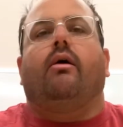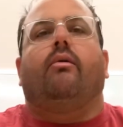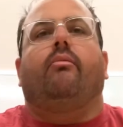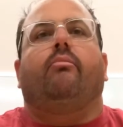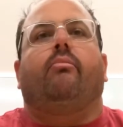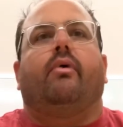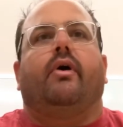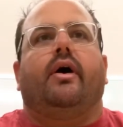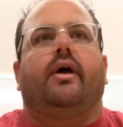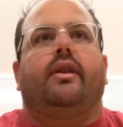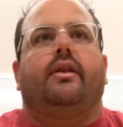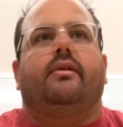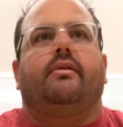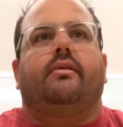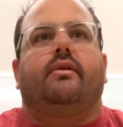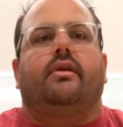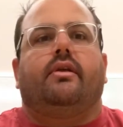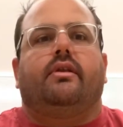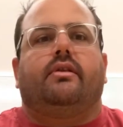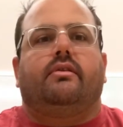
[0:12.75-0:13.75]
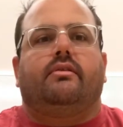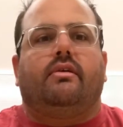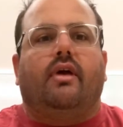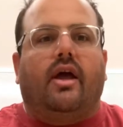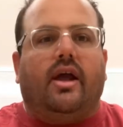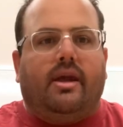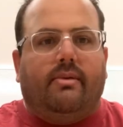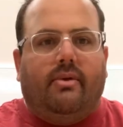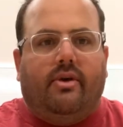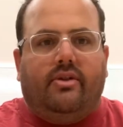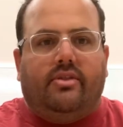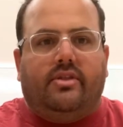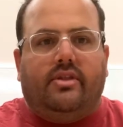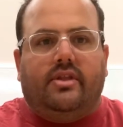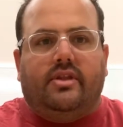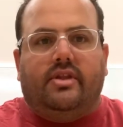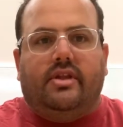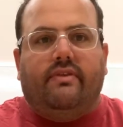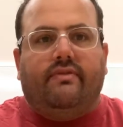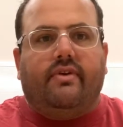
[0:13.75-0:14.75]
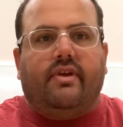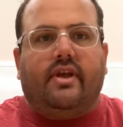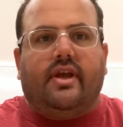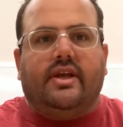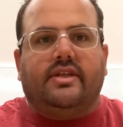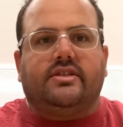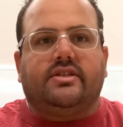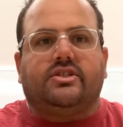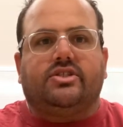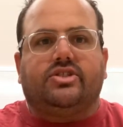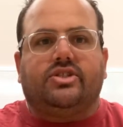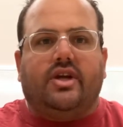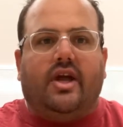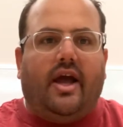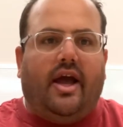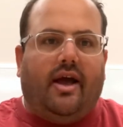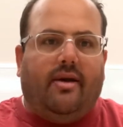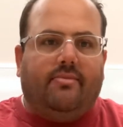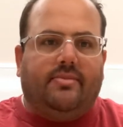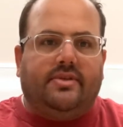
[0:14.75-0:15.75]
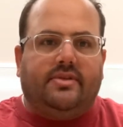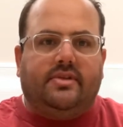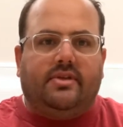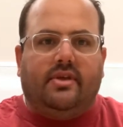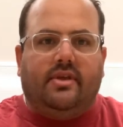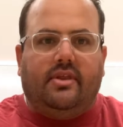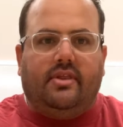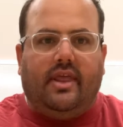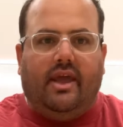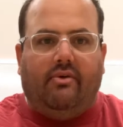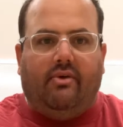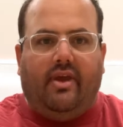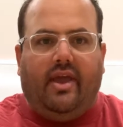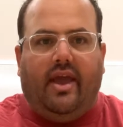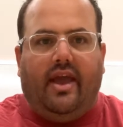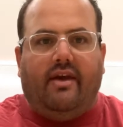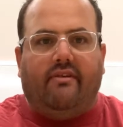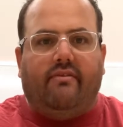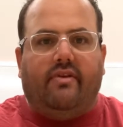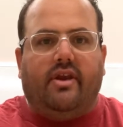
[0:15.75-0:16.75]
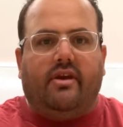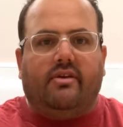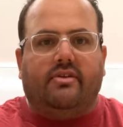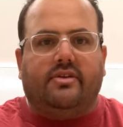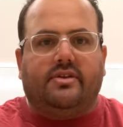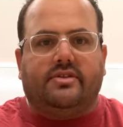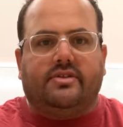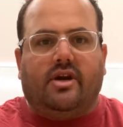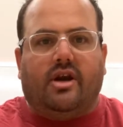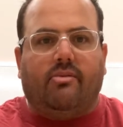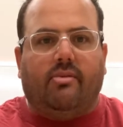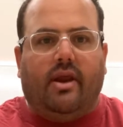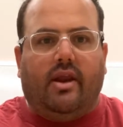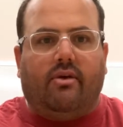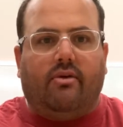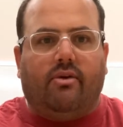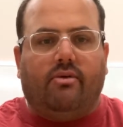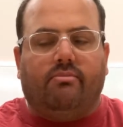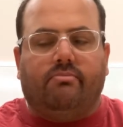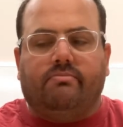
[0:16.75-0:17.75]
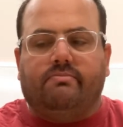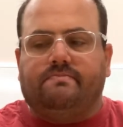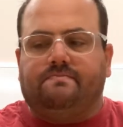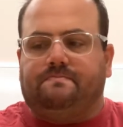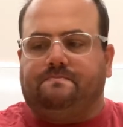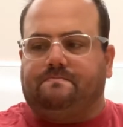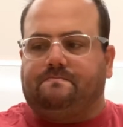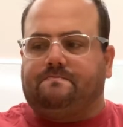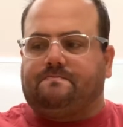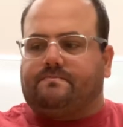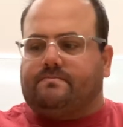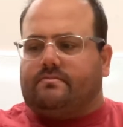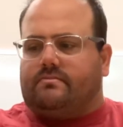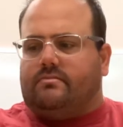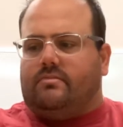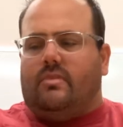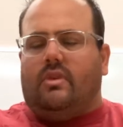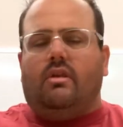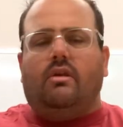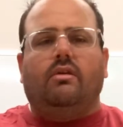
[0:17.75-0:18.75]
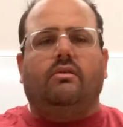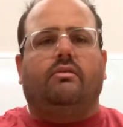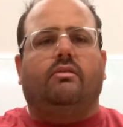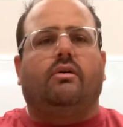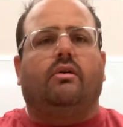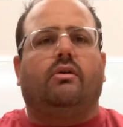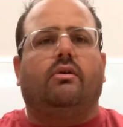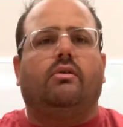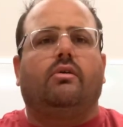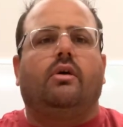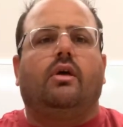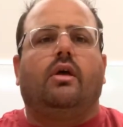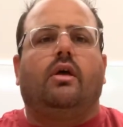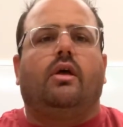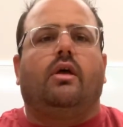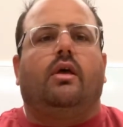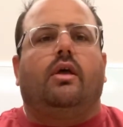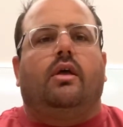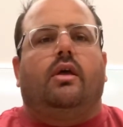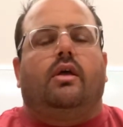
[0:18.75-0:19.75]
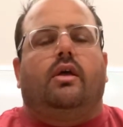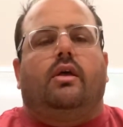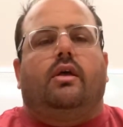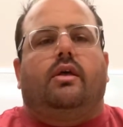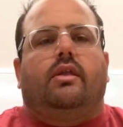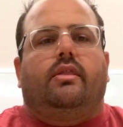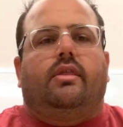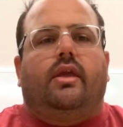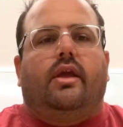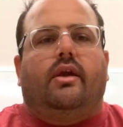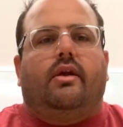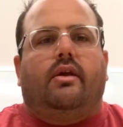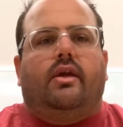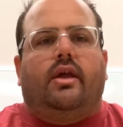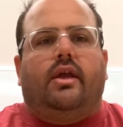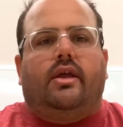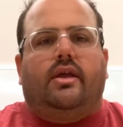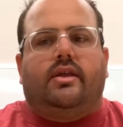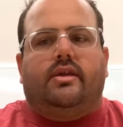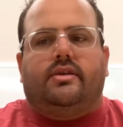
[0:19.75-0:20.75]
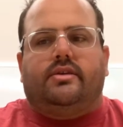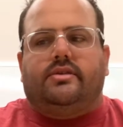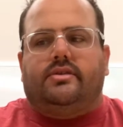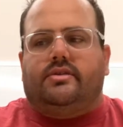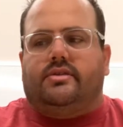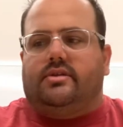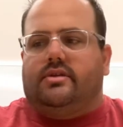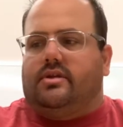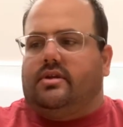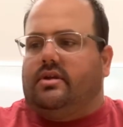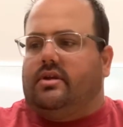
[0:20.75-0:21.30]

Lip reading: but to talk about the different kinds of jobs that we have here in the Star Bag Room. So there is,